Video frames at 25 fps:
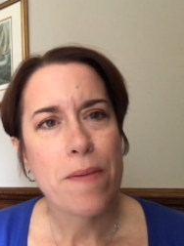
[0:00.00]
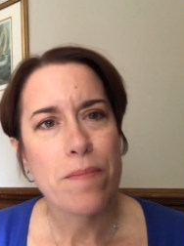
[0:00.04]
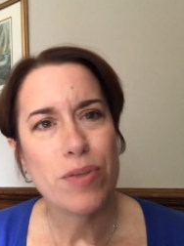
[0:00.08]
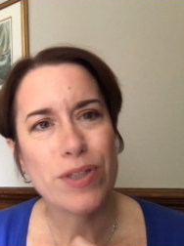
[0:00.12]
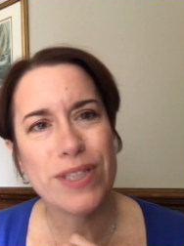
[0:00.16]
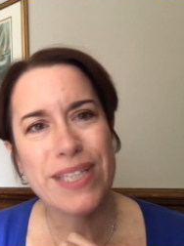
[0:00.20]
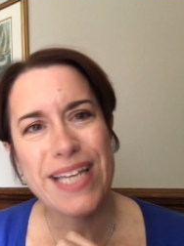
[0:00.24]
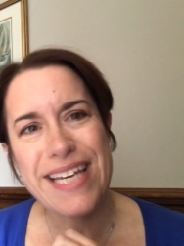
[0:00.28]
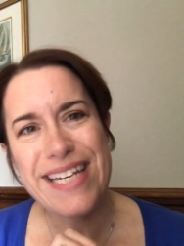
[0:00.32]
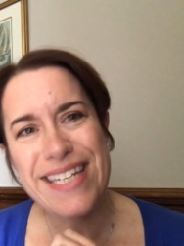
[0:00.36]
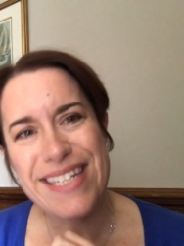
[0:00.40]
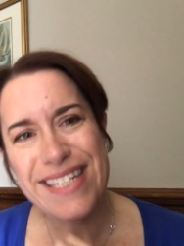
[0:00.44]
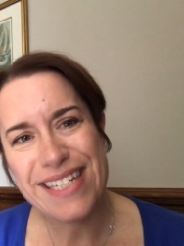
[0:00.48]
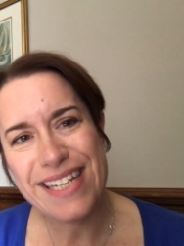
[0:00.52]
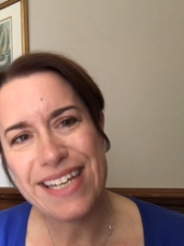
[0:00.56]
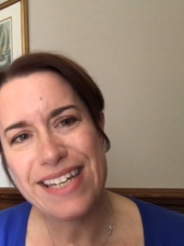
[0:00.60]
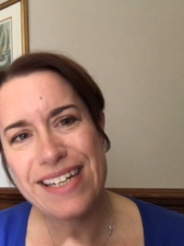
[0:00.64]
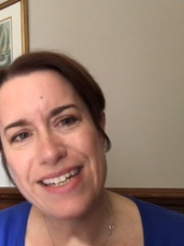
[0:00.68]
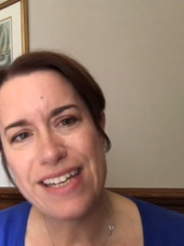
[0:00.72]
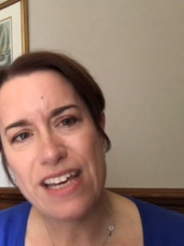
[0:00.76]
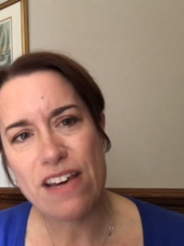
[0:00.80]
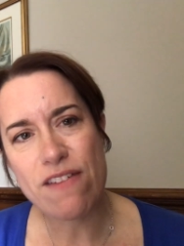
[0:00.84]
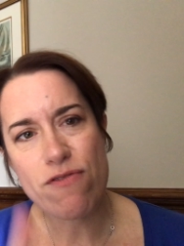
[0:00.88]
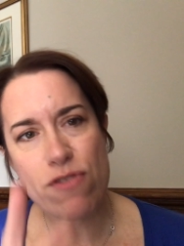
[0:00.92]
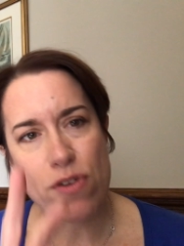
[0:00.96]
but they
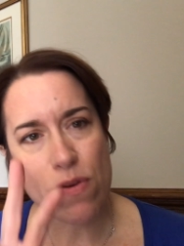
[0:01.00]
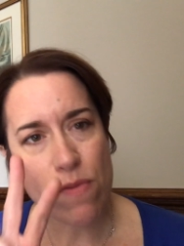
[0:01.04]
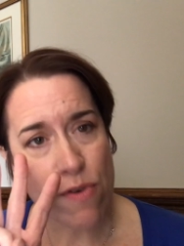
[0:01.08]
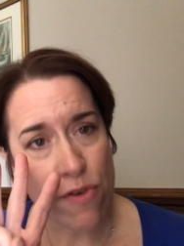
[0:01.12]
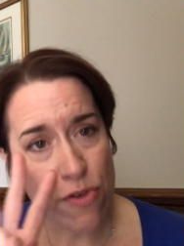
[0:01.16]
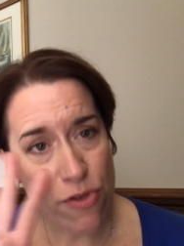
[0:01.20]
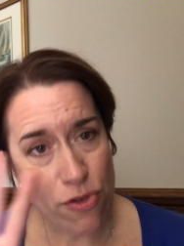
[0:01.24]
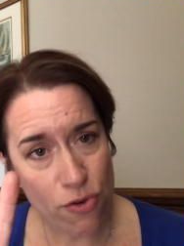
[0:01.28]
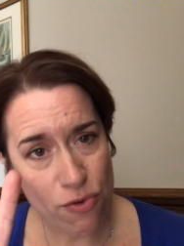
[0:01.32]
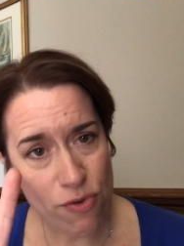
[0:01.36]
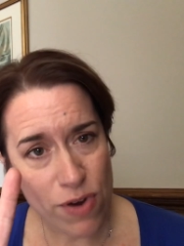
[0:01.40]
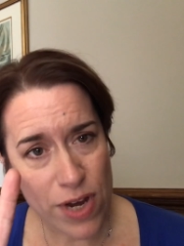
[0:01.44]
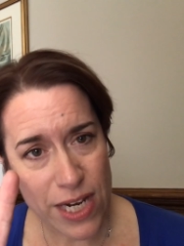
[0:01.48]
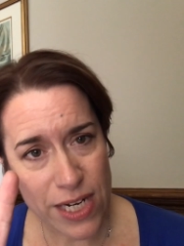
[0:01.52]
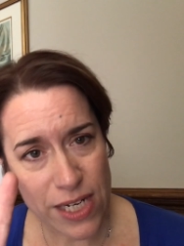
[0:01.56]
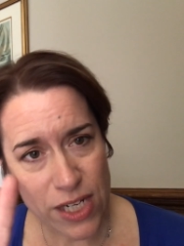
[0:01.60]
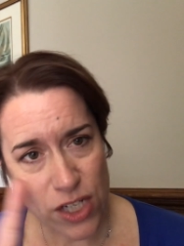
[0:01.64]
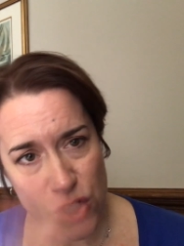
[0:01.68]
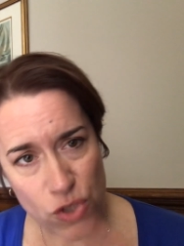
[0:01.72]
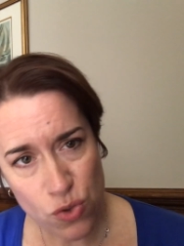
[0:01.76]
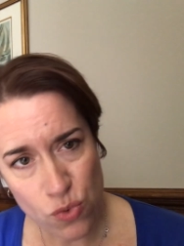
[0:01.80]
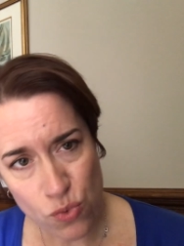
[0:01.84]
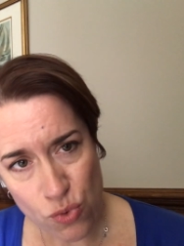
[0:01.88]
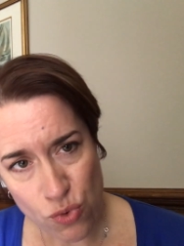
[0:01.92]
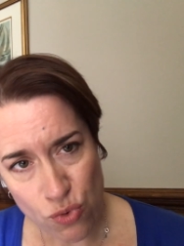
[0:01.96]
did give them 3
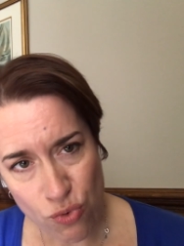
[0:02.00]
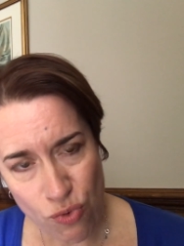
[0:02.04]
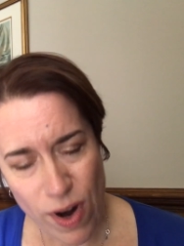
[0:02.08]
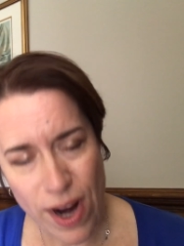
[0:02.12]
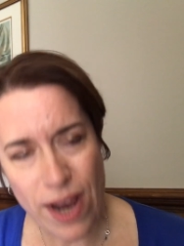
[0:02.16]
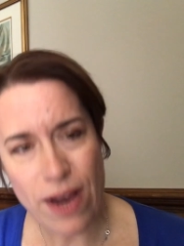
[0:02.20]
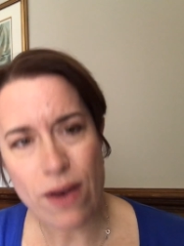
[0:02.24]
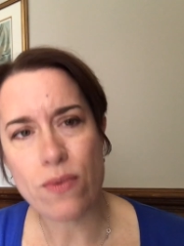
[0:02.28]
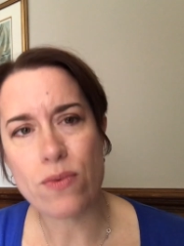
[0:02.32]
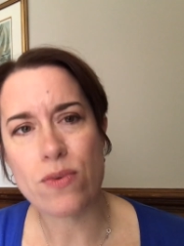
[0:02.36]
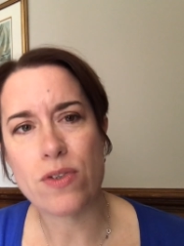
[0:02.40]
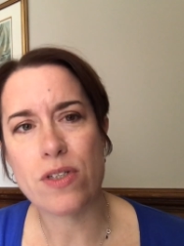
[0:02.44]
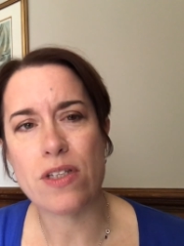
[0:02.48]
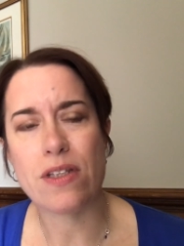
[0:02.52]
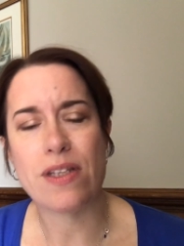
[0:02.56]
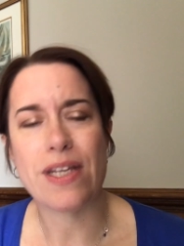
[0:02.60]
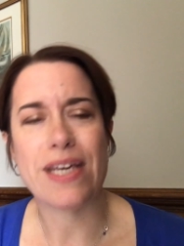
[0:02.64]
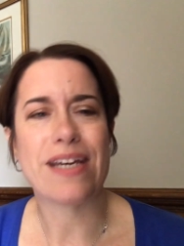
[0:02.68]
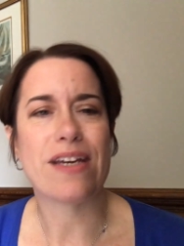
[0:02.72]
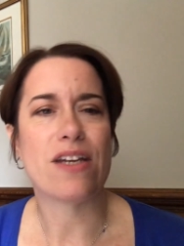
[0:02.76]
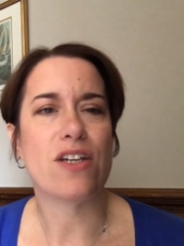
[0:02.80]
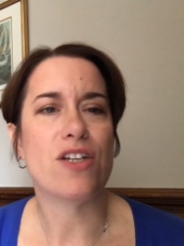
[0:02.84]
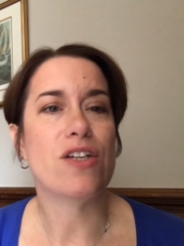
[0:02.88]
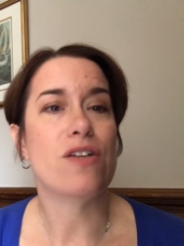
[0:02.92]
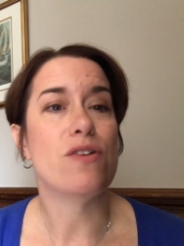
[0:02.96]
additional grounds that
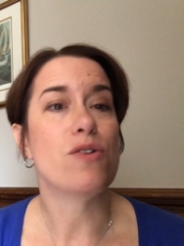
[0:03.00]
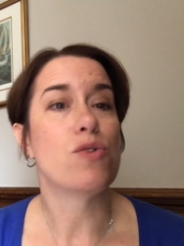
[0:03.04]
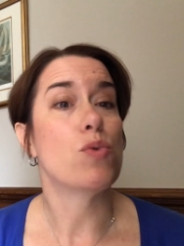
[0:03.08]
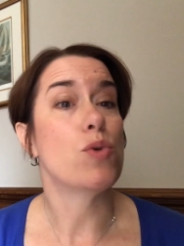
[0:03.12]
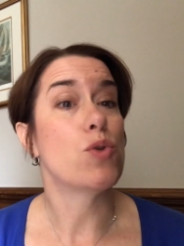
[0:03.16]
they could use,